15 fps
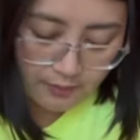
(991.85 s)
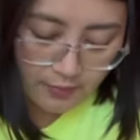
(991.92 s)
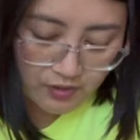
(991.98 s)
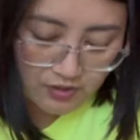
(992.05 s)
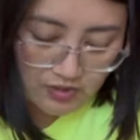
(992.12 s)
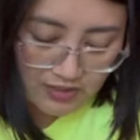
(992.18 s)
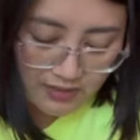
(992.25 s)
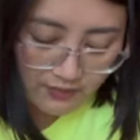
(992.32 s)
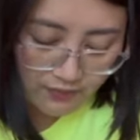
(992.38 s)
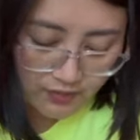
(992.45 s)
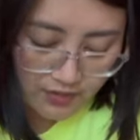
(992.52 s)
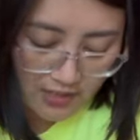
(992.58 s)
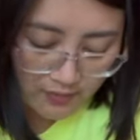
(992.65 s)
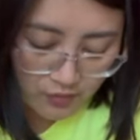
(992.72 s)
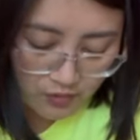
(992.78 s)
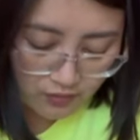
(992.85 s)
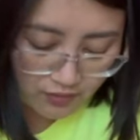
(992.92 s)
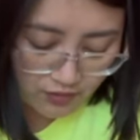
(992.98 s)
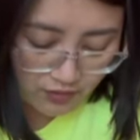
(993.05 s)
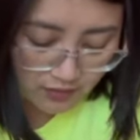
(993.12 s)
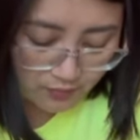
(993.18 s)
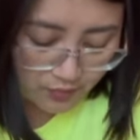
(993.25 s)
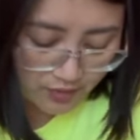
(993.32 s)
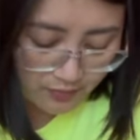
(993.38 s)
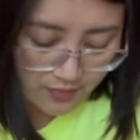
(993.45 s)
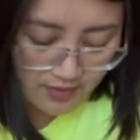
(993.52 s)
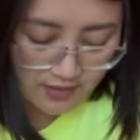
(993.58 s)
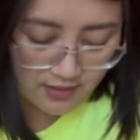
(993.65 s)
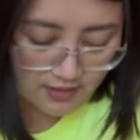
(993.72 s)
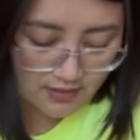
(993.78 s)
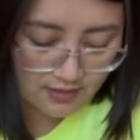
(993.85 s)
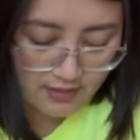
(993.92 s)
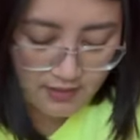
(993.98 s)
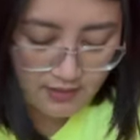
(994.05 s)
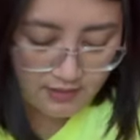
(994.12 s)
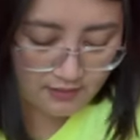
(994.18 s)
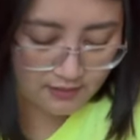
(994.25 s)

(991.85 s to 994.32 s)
but just for demonstration purposes,